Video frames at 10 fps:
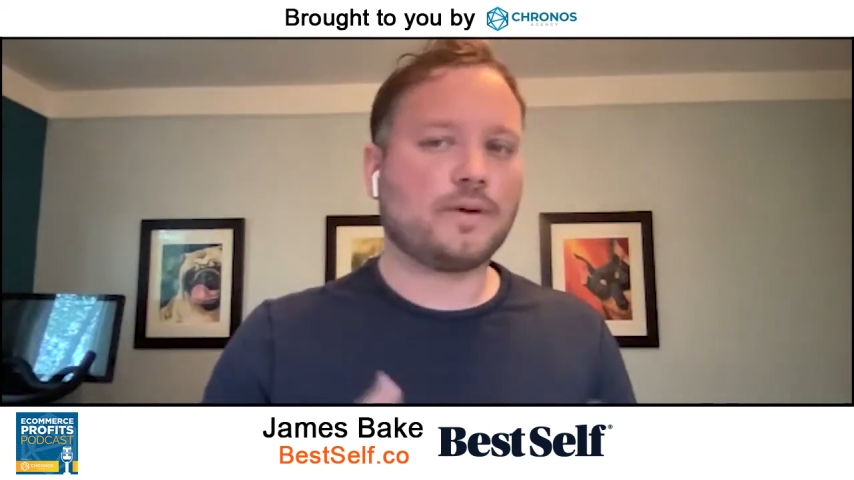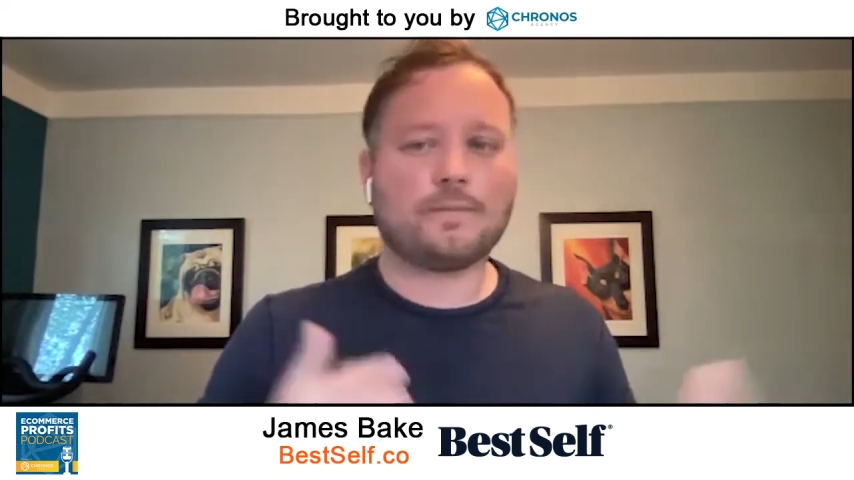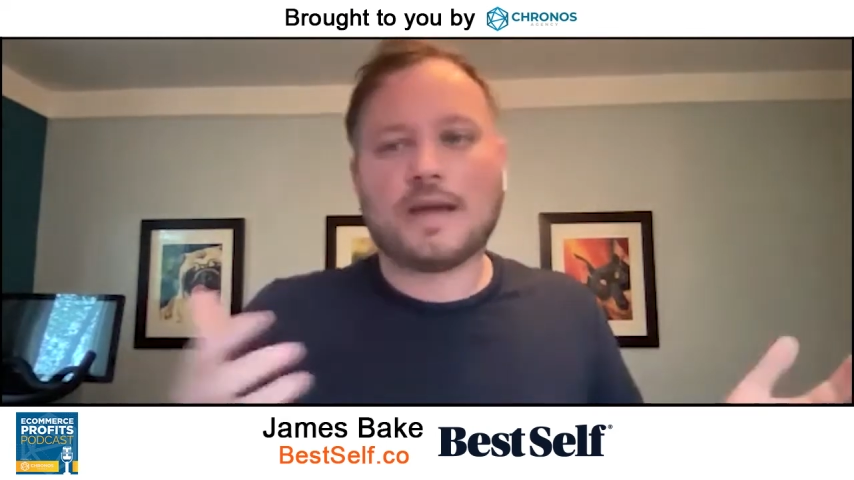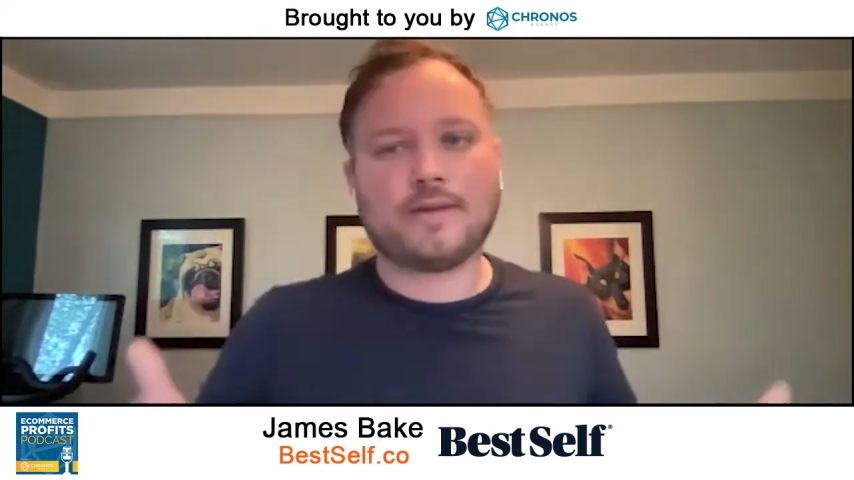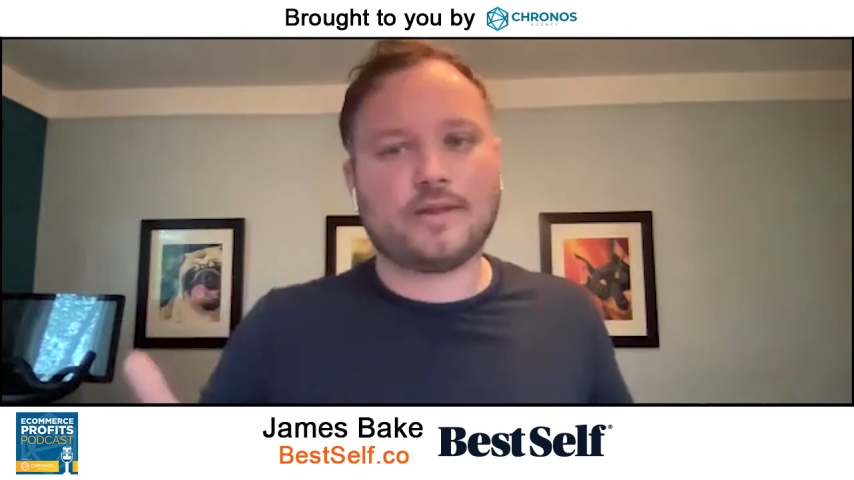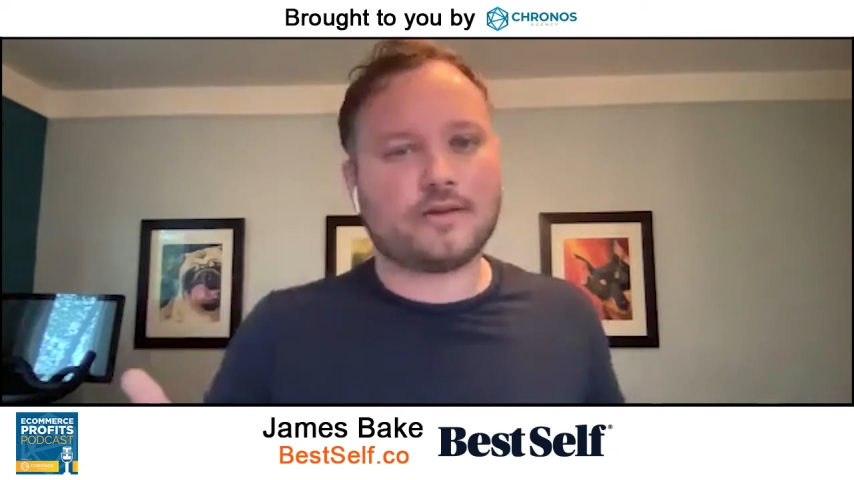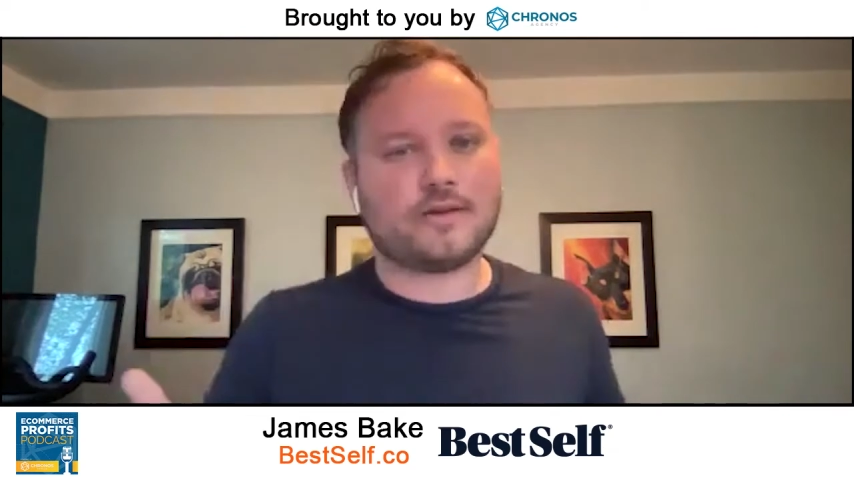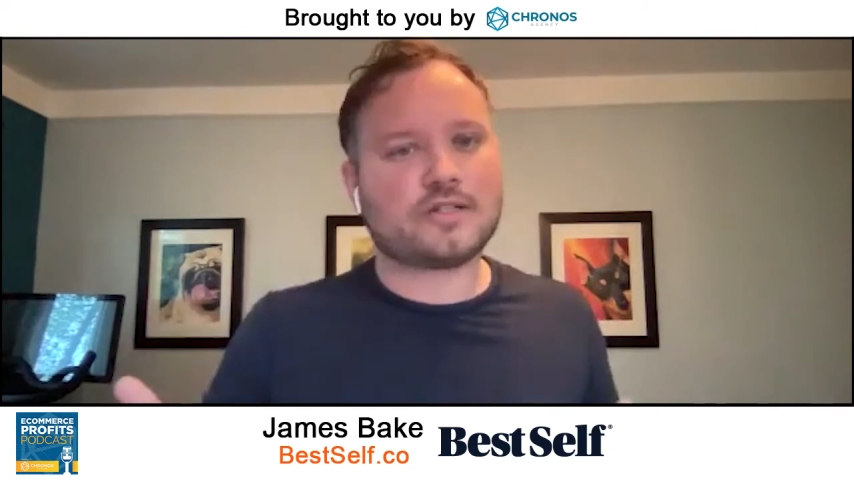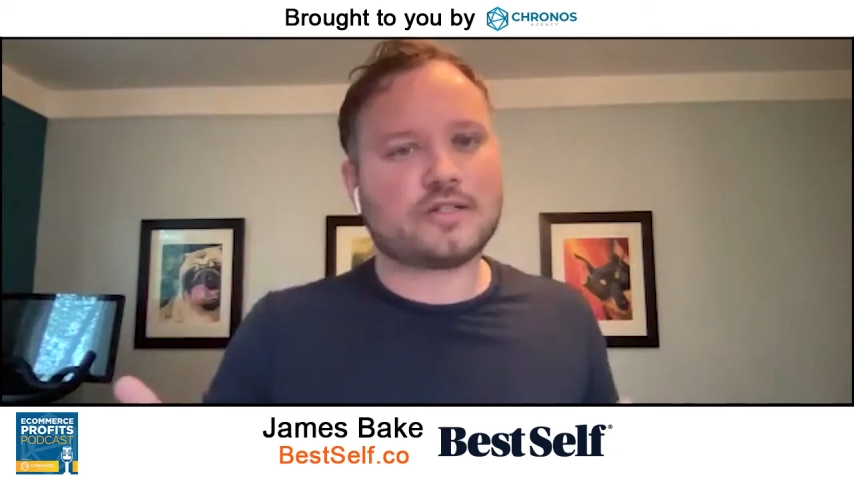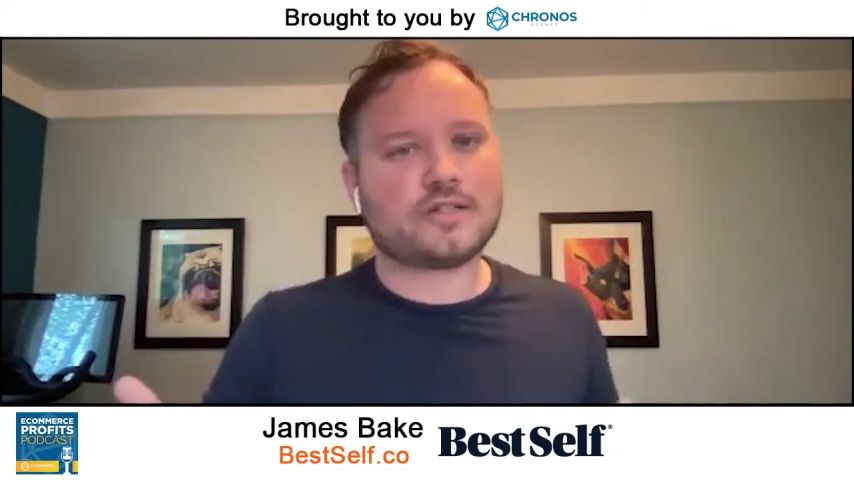but maybe there's
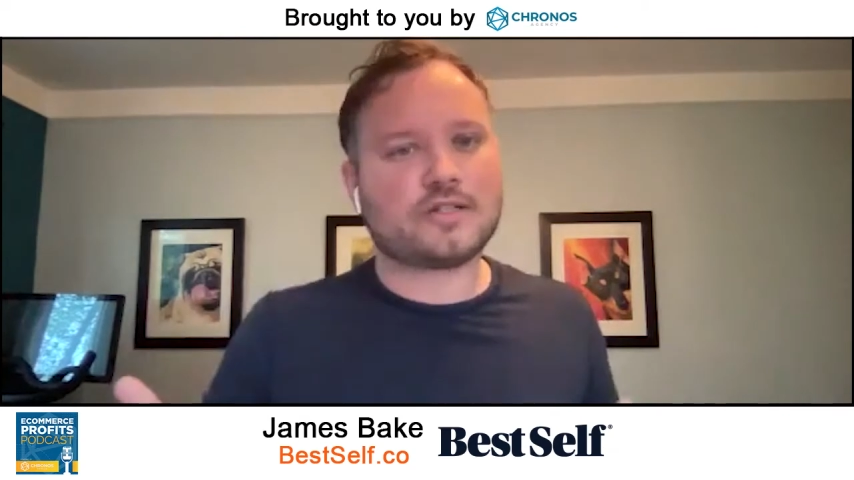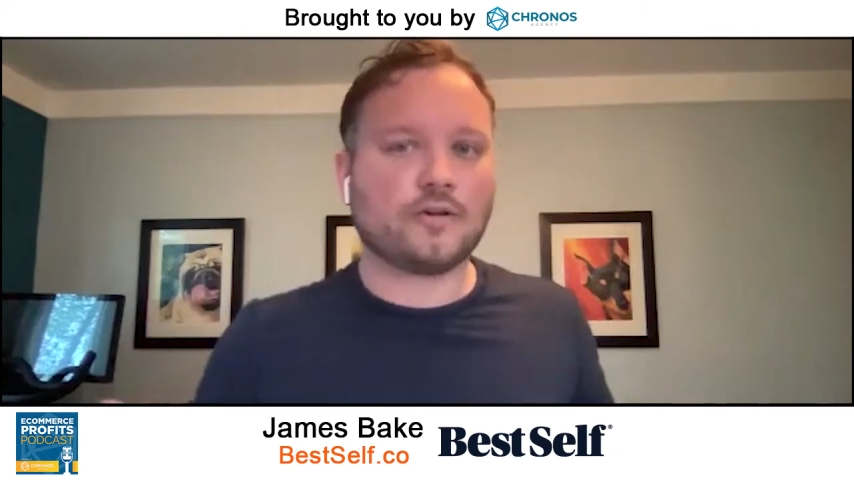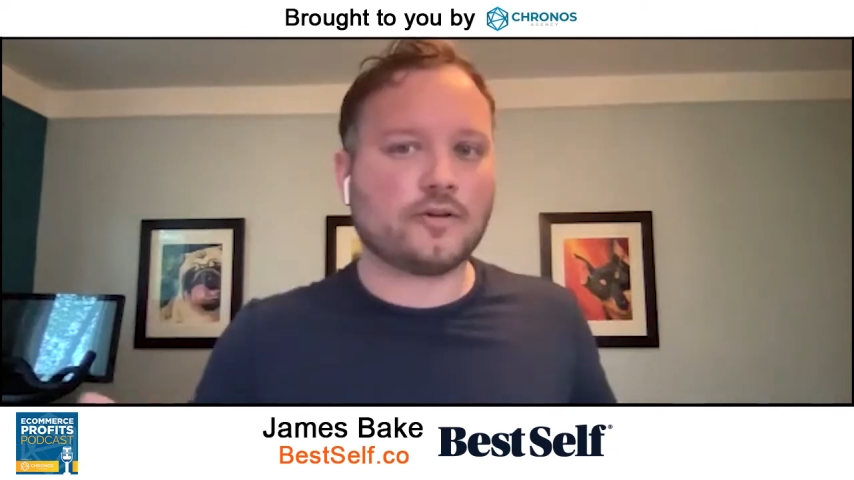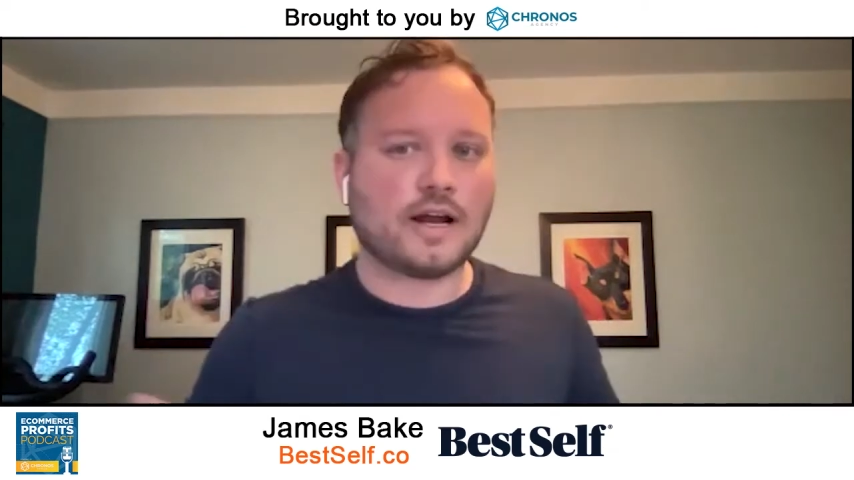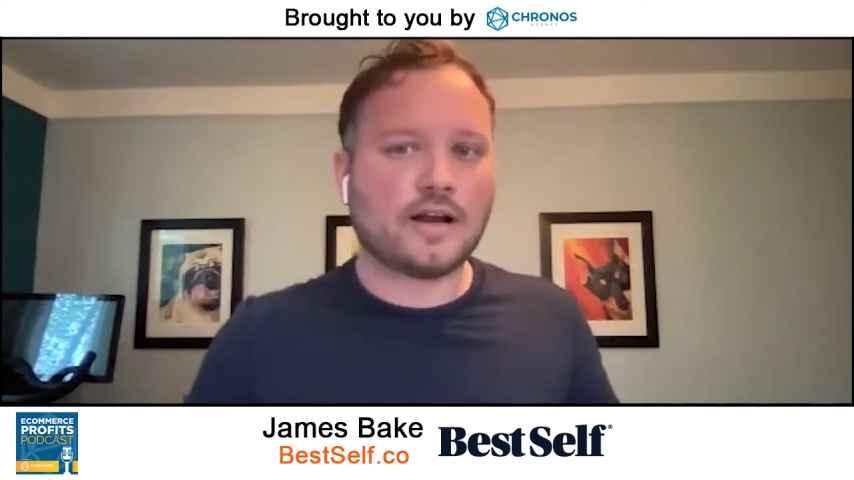something we can learn